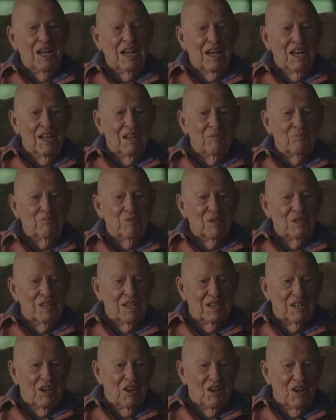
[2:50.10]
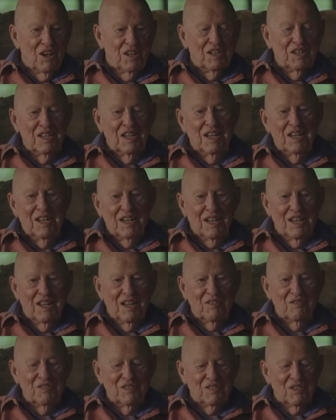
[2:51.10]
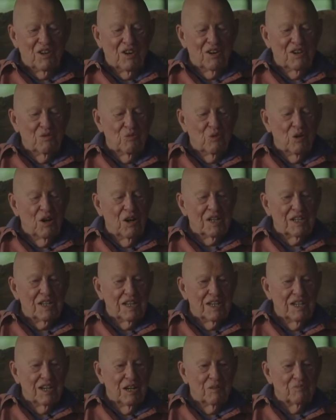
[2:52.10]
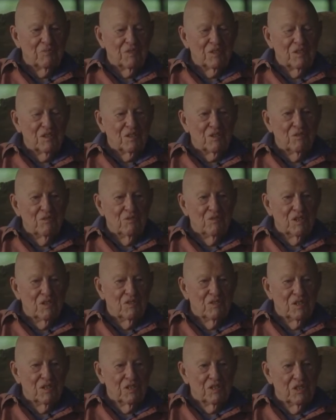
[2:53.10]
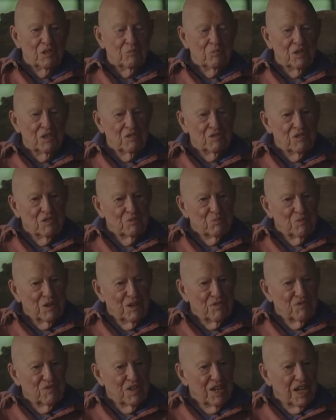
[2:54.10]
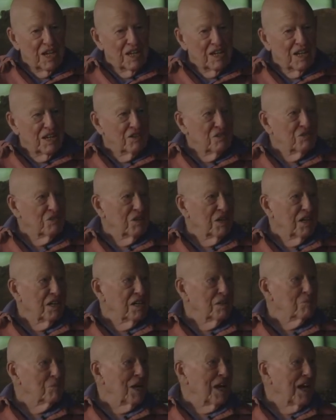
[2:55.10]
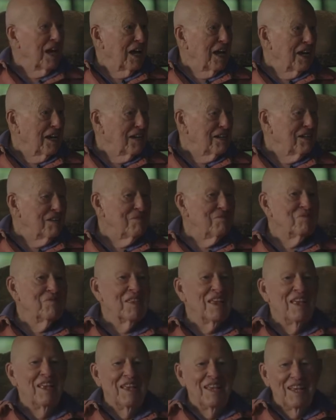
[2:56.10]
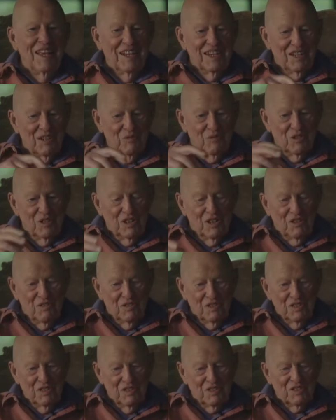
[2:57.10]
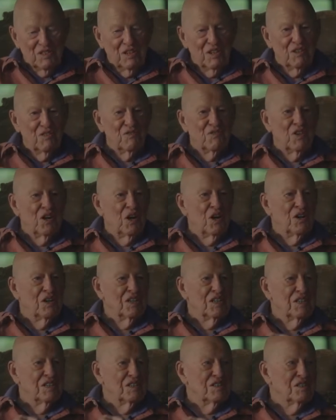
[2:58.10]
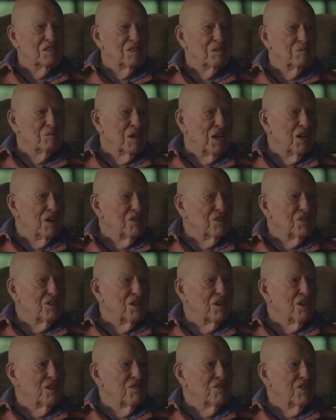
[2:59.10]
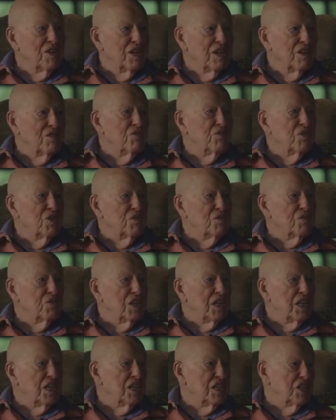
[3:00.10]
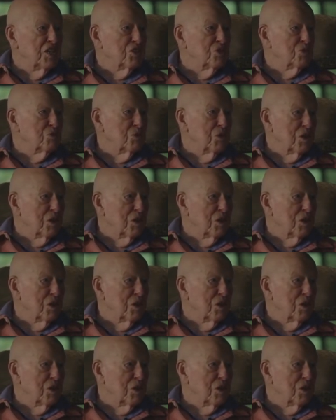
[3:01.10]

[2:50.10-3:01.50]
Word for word: I put it on. I started walking up the river a little bit with my fly line trailing behind and it went over this little fall into the mouth of a 15-inch